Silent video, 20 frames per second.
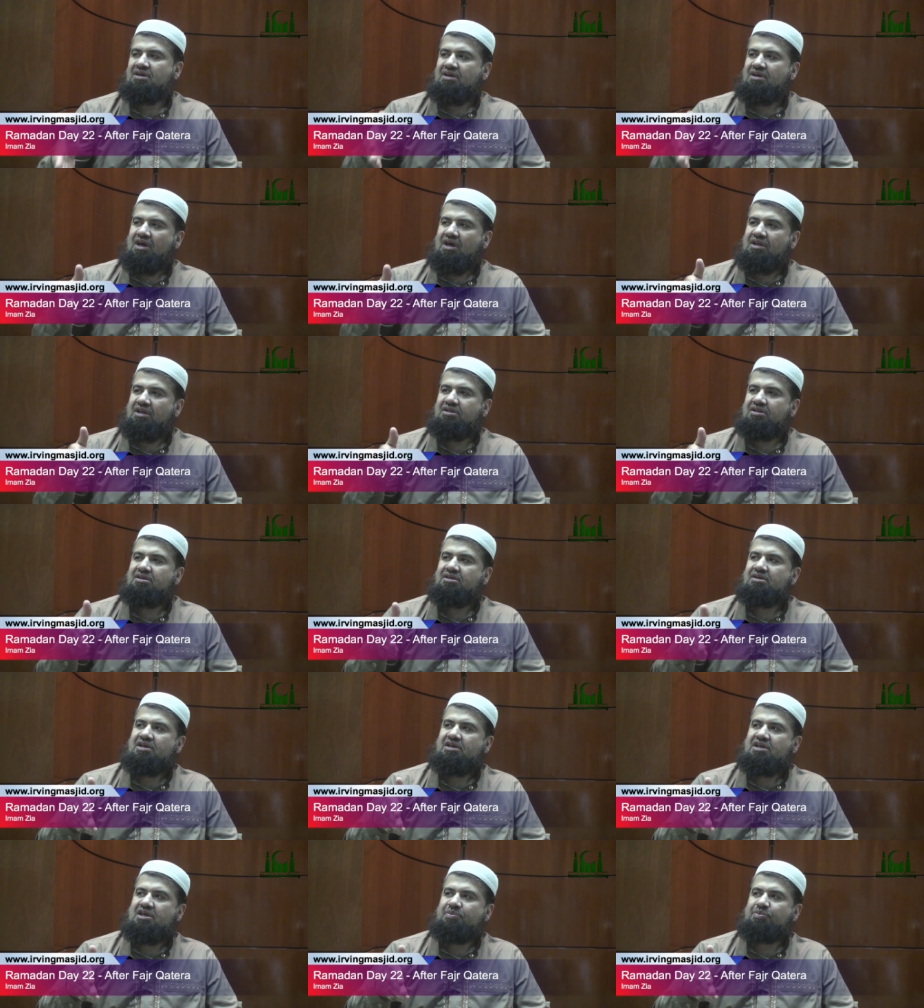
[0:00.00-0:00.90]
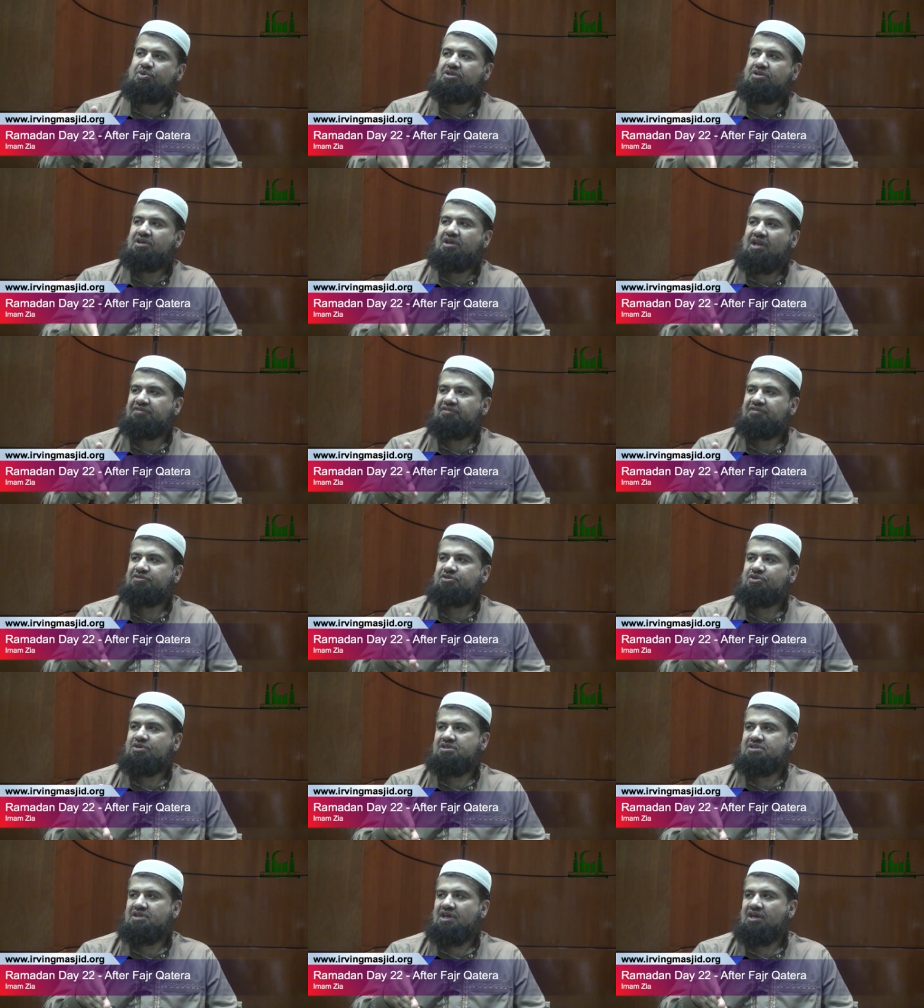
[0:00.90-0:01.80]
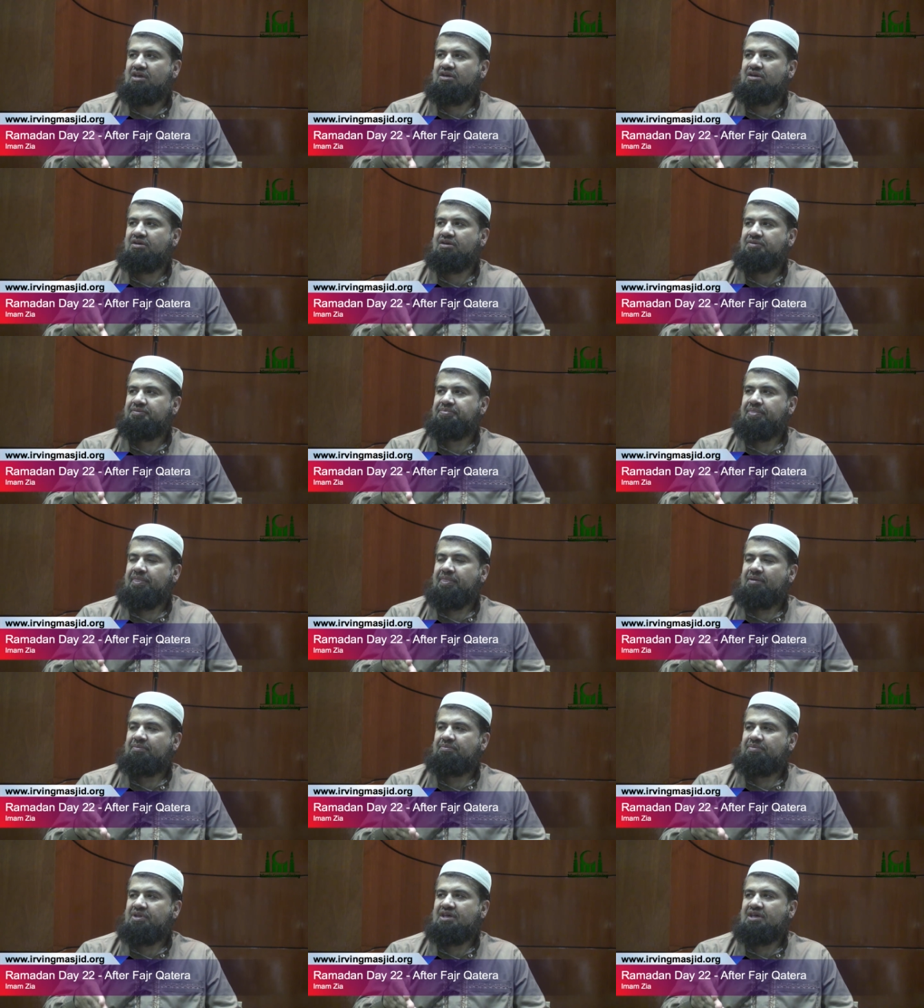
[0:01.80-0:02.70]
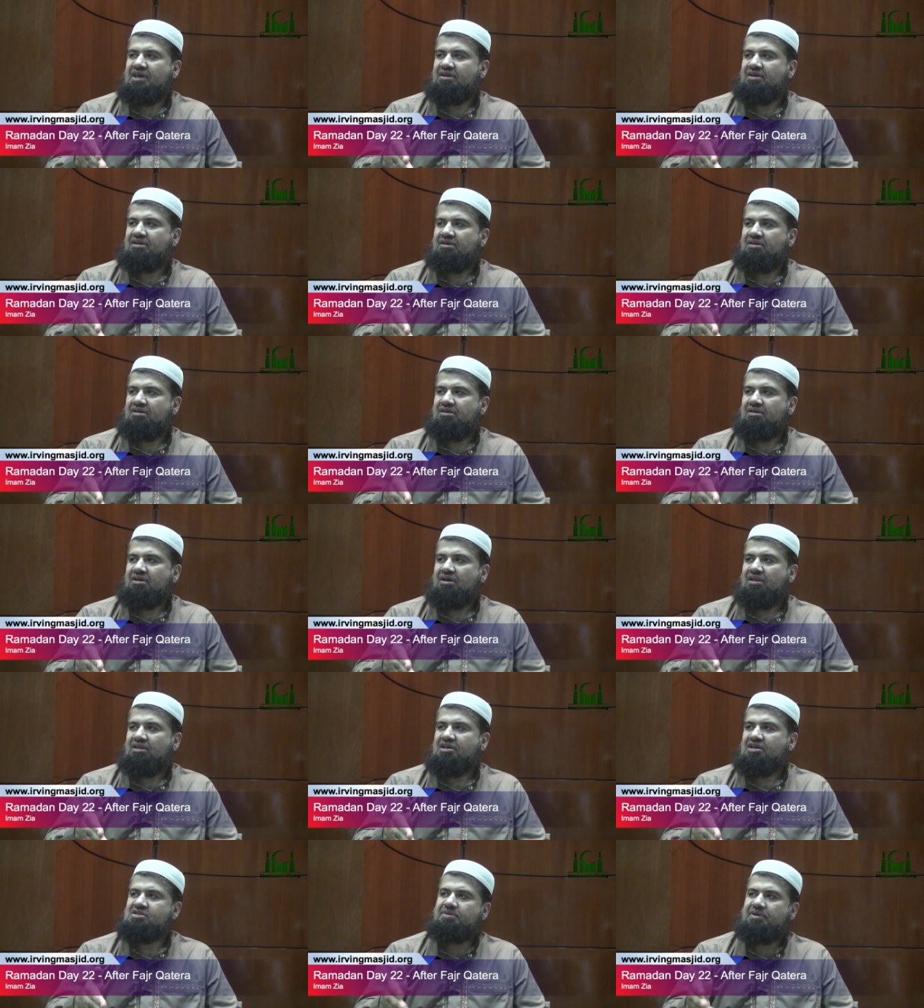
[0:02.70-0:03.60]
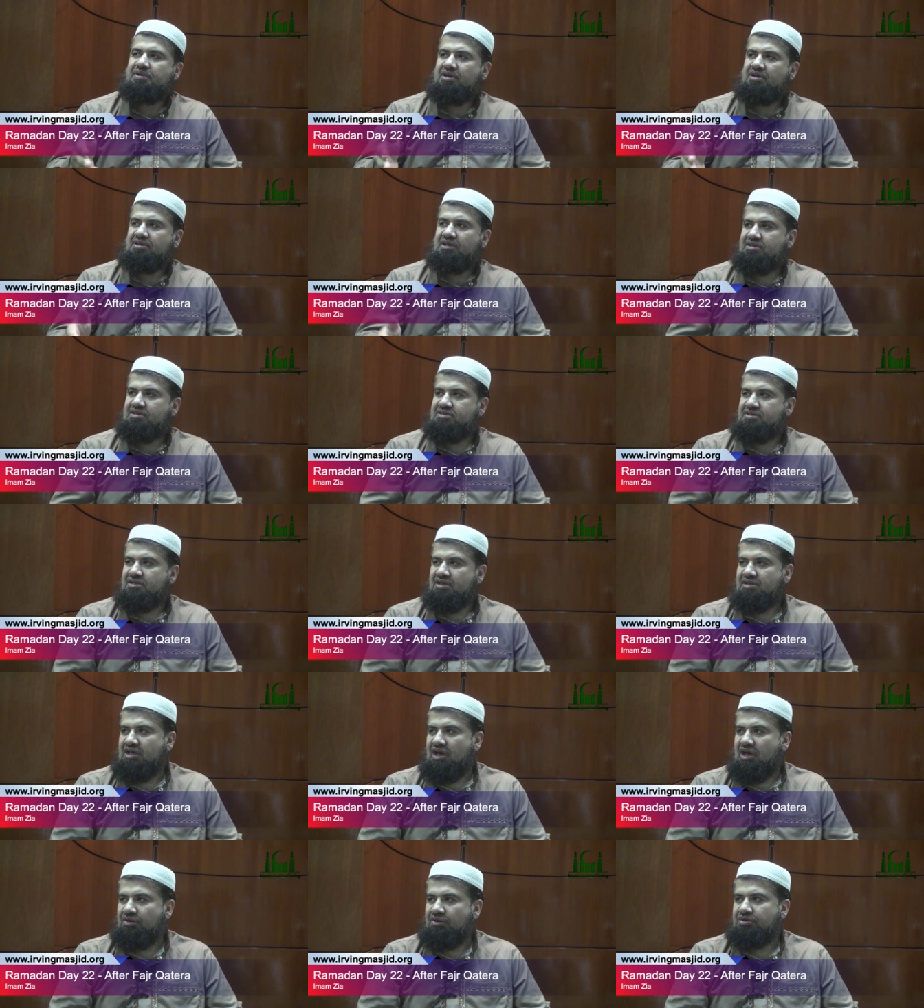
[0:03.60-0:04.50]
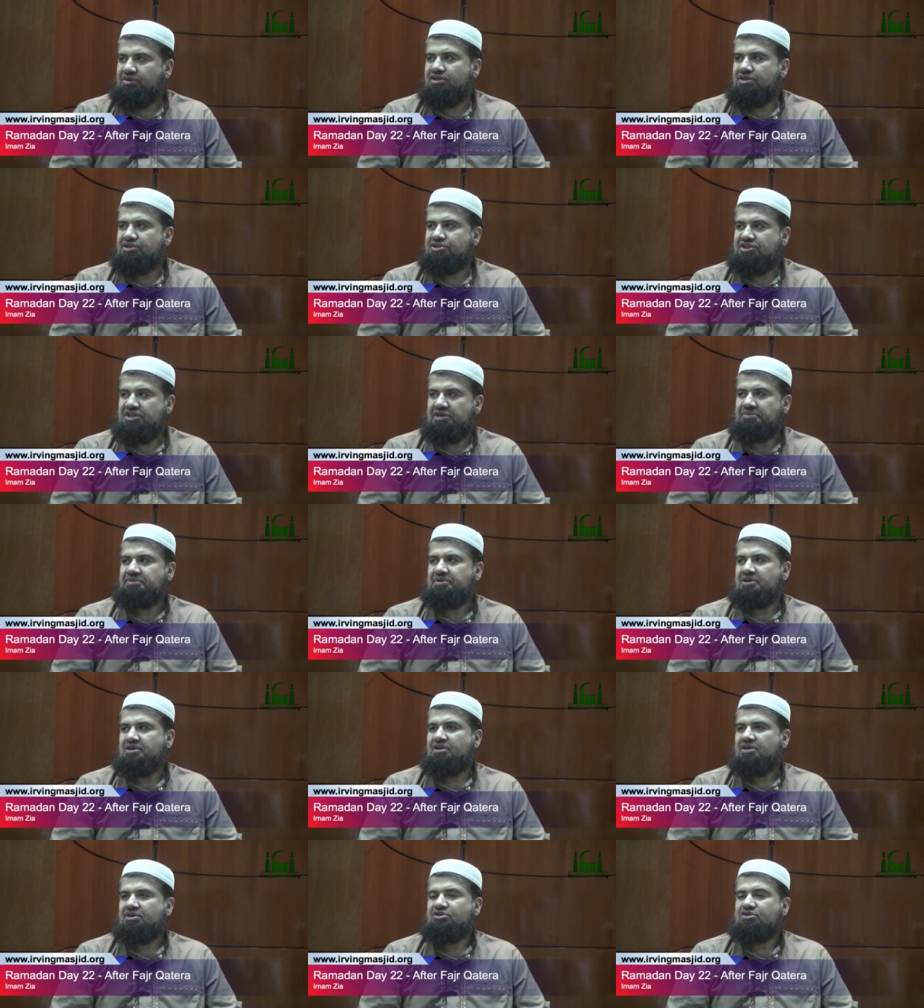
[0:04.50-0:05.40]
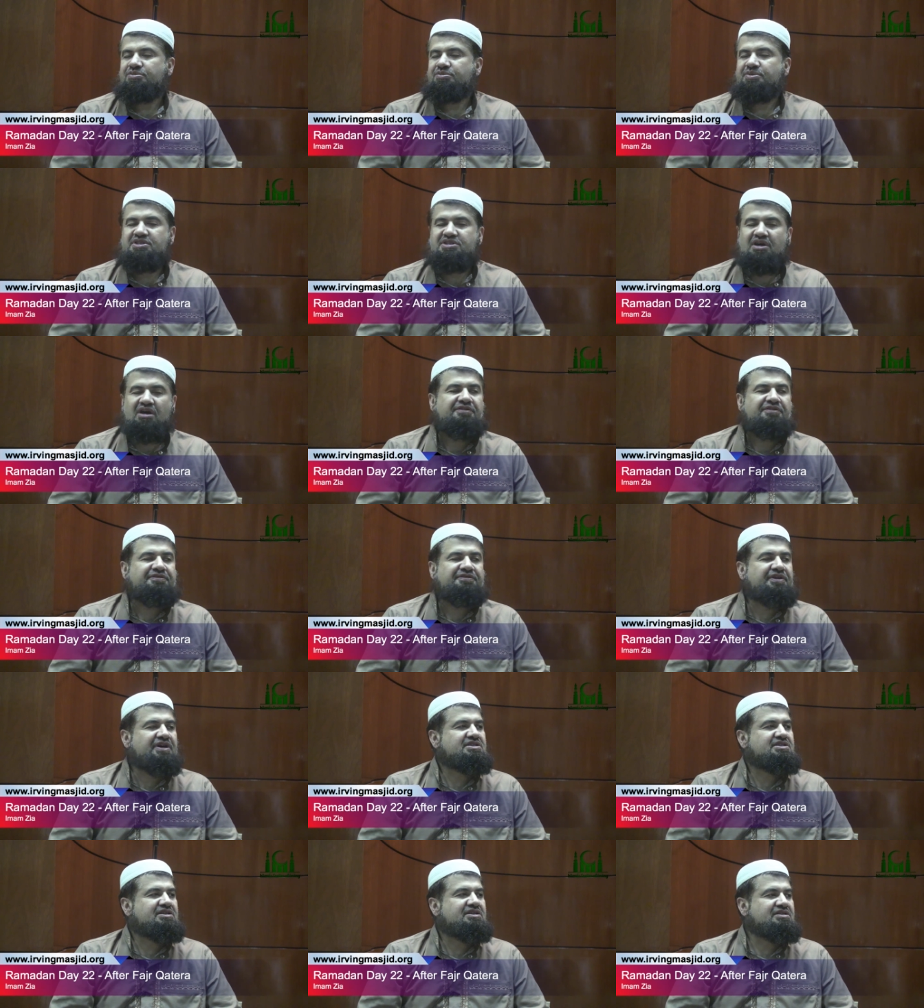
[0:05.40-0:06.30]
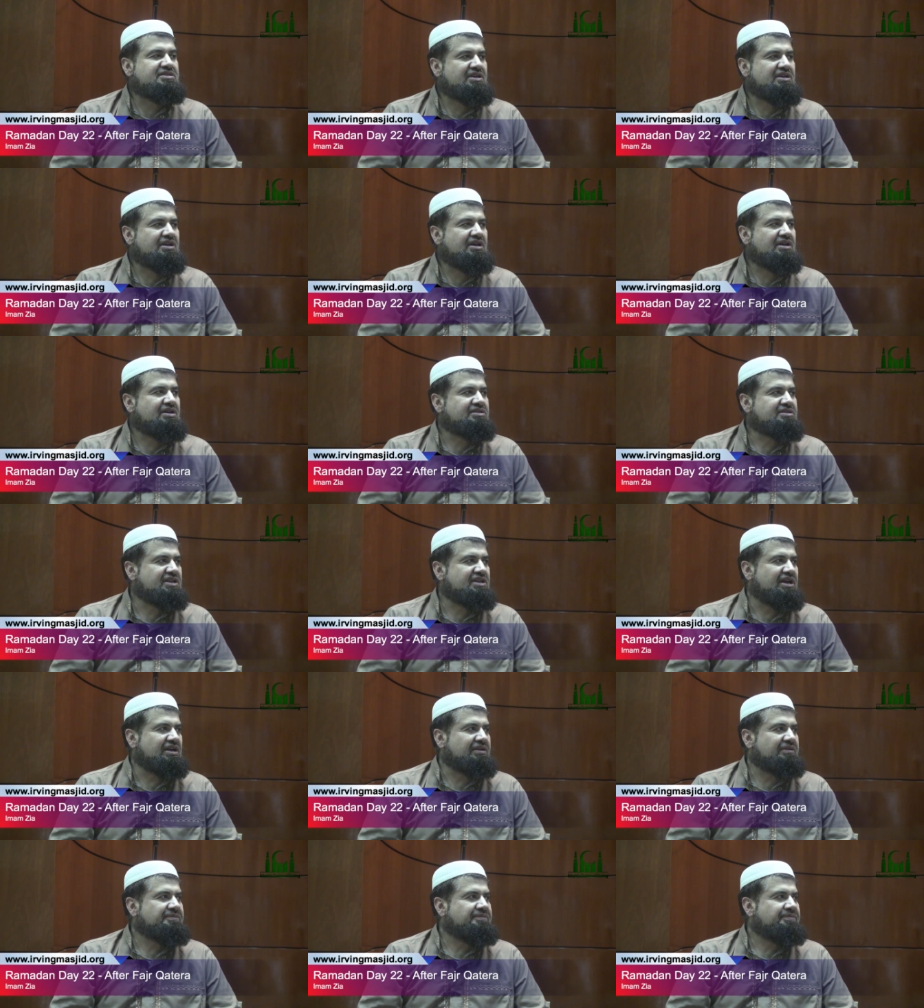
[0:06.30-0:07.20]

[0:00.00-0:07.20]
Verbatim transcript: And he put the knife to his neck, but then Allah subhanahu wa ta'ala sent down a sheep to be sacrificed in, instead.